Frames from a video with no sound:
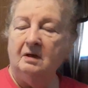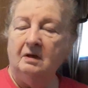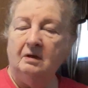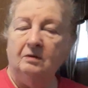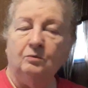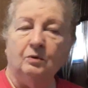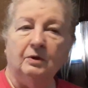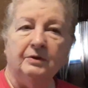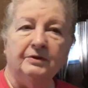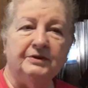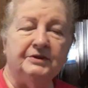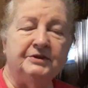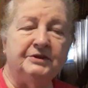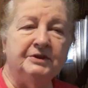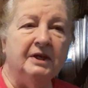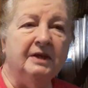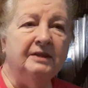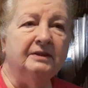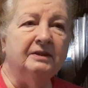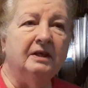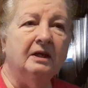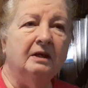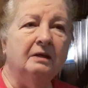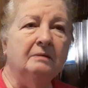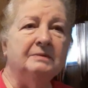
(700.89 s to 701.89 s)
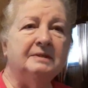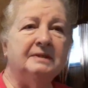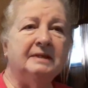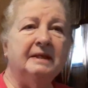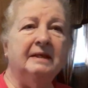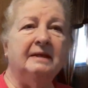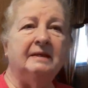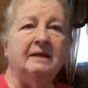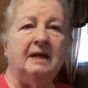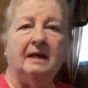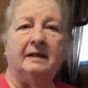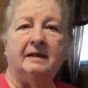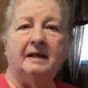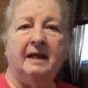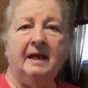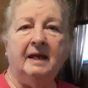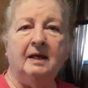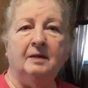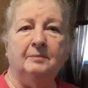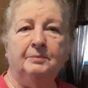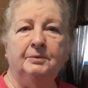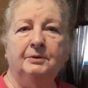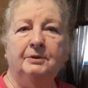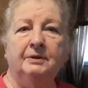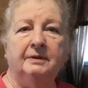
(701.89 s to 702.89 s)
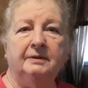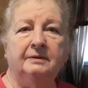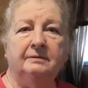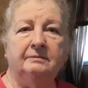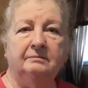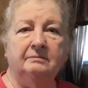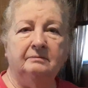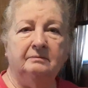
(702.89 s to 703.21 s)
Where the sun comes in, I can't put